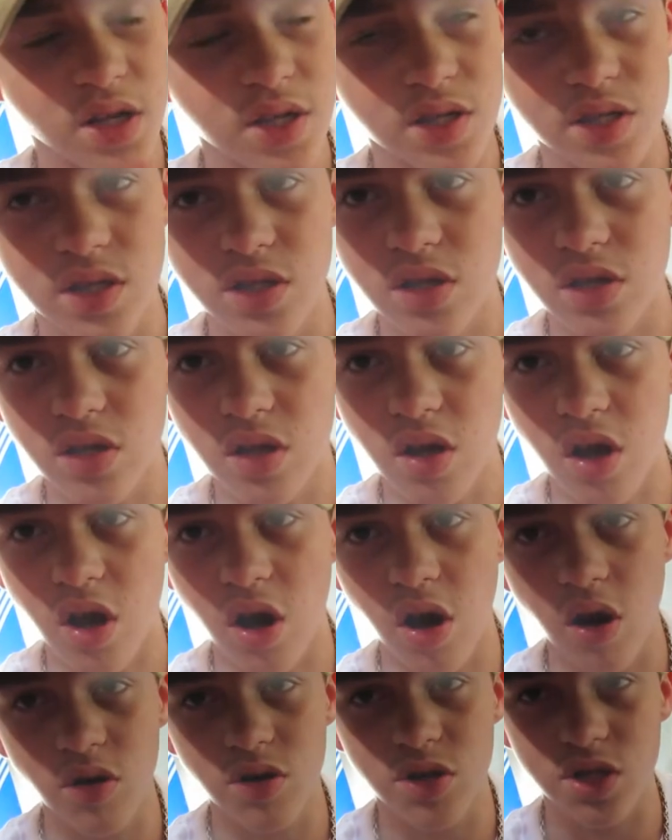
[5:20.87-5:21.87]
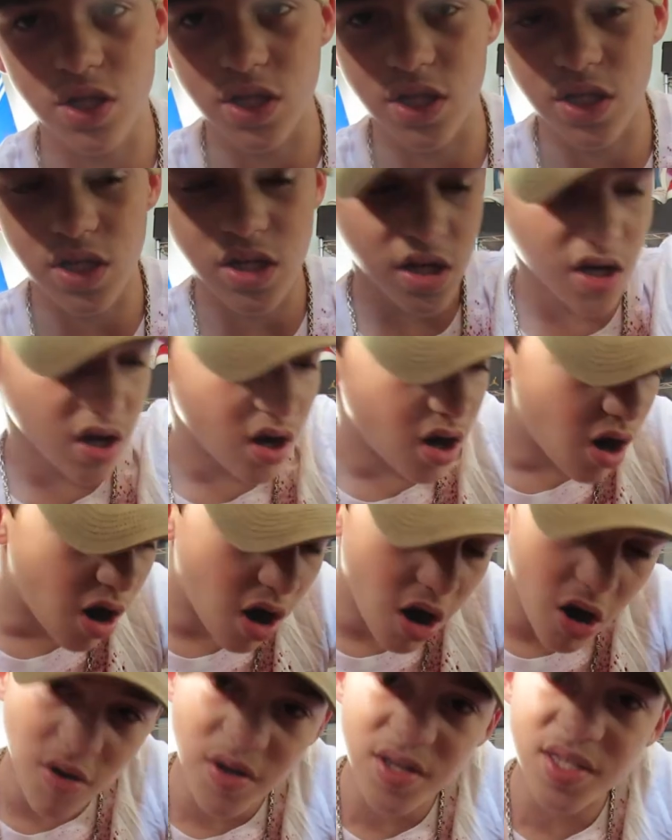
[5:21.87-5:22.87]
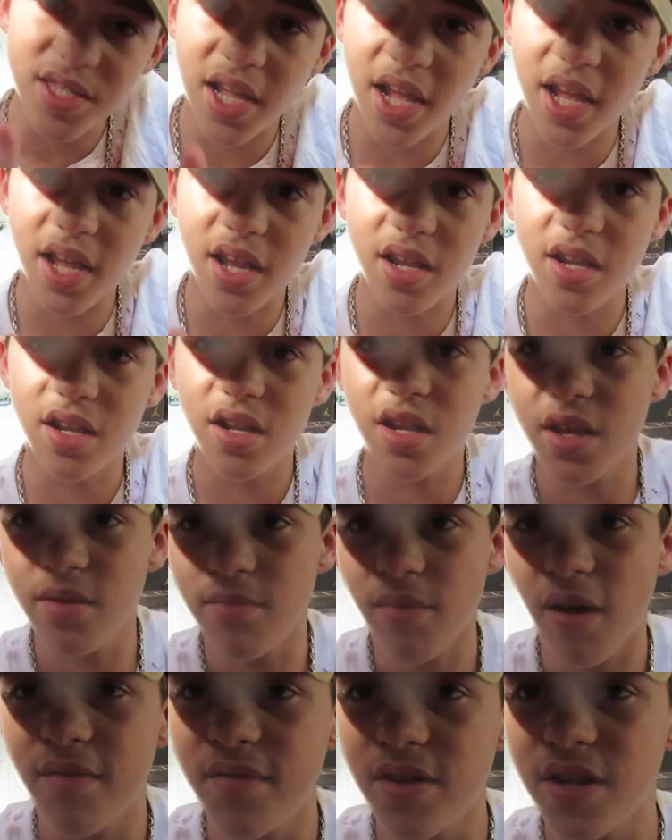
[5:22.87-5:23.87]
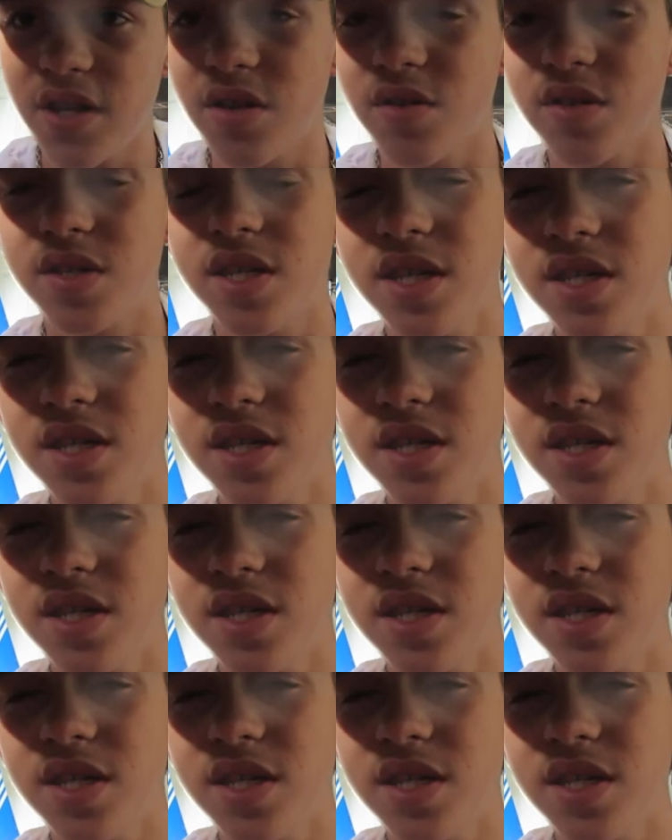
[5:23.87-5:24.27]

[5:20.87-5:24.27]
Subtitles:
He's OG, always staying in my videos.